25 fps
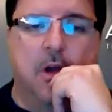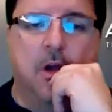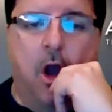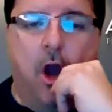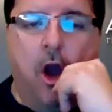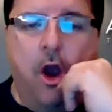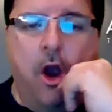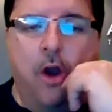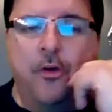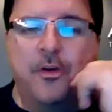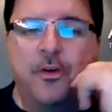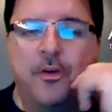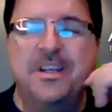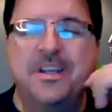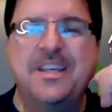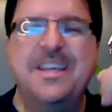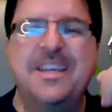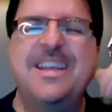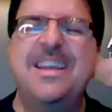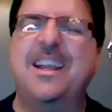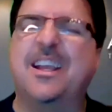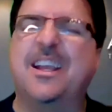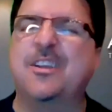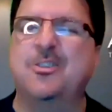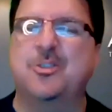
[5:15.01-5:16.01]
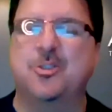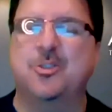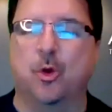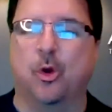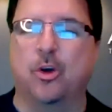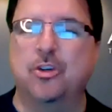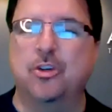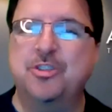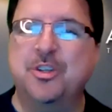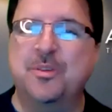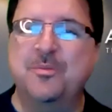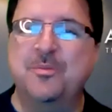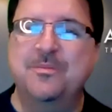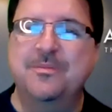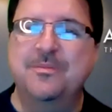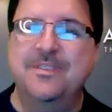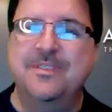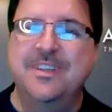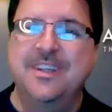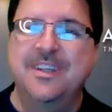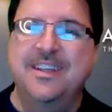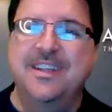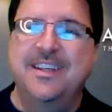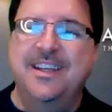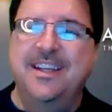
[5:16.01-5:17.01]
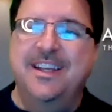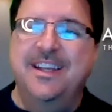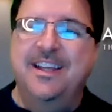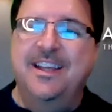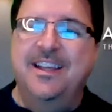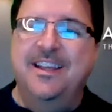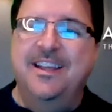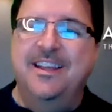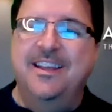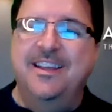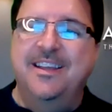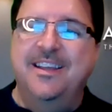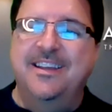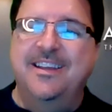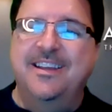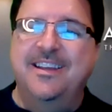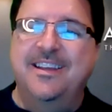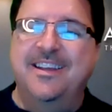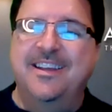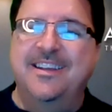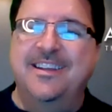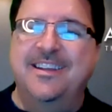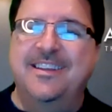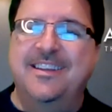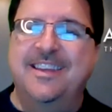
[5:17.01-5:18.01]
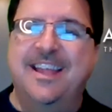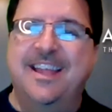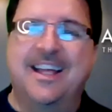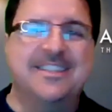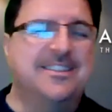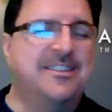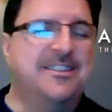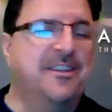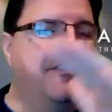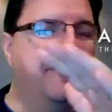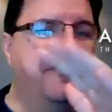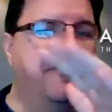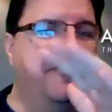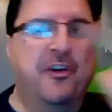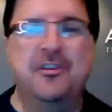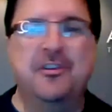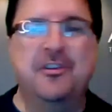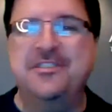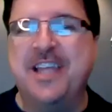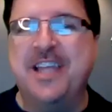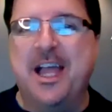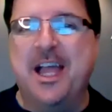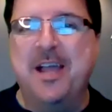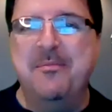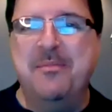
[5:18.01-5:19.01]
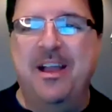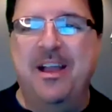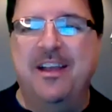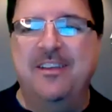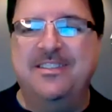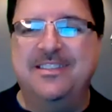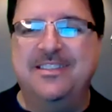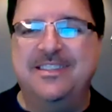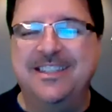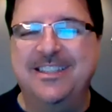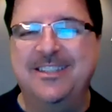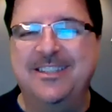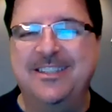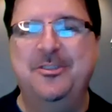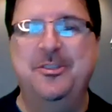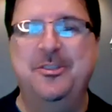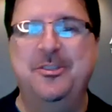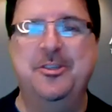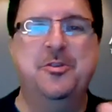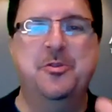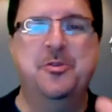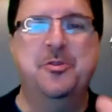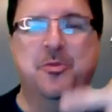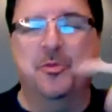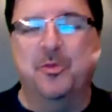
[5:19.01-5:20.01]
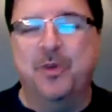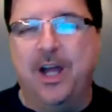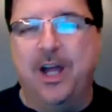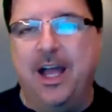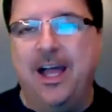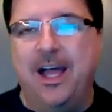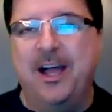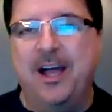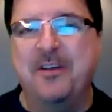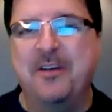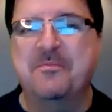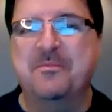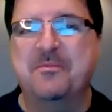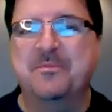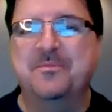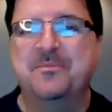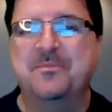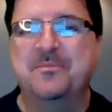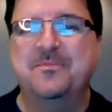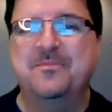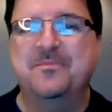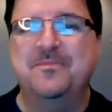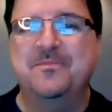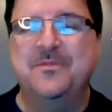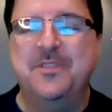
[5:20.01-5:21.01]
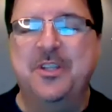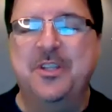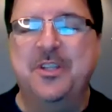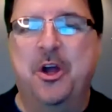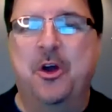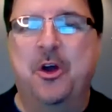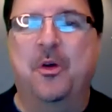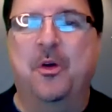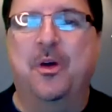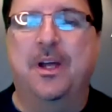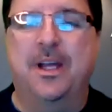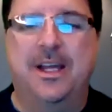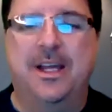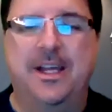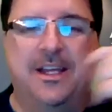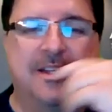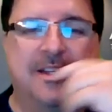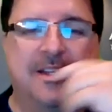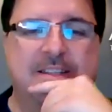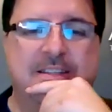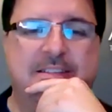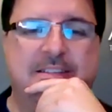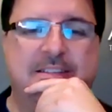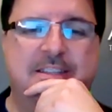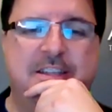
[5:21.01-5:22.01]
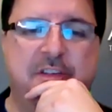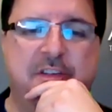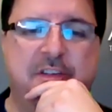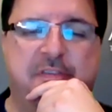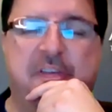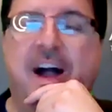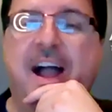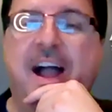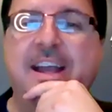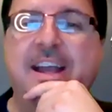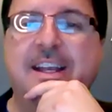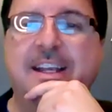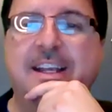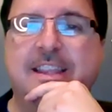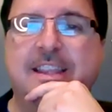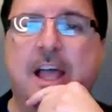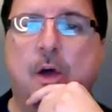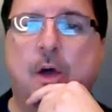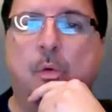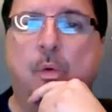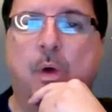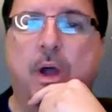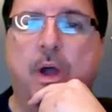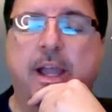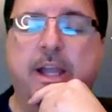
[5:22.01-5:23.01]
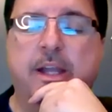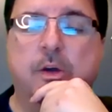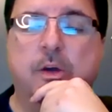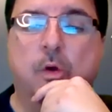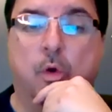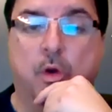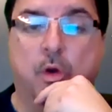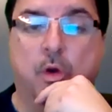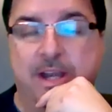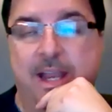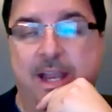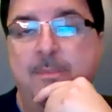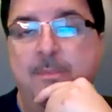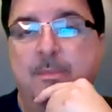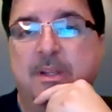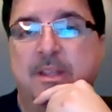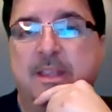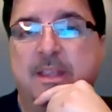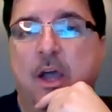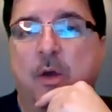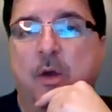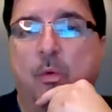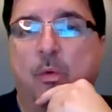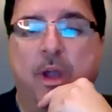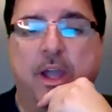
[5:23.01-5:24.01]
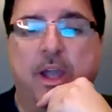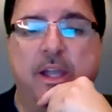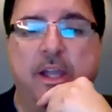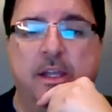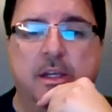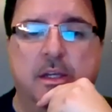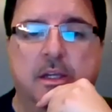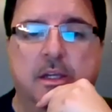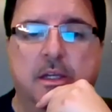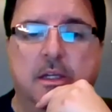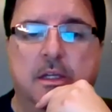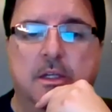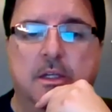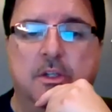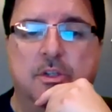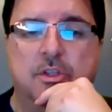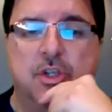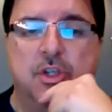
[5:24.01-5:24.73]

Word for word: R and D consortium. That's the first time I've seen you, um, you know, uh, define it that way or name it that way. Mm-hmm.